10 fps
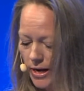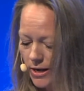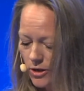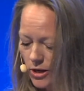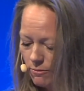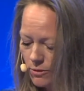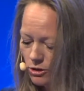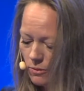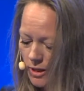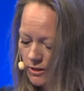But let me
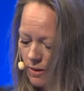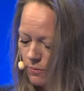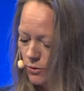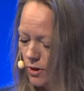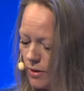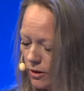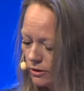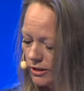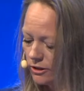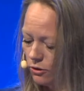give you some example
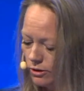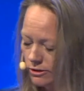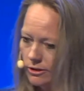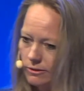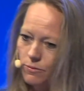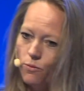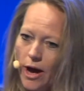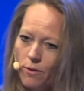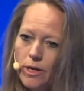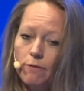about our technology,
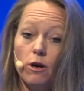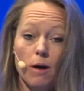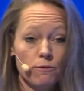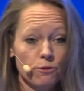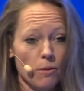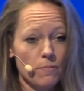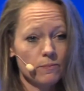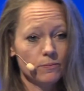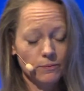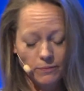where we have come
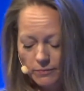from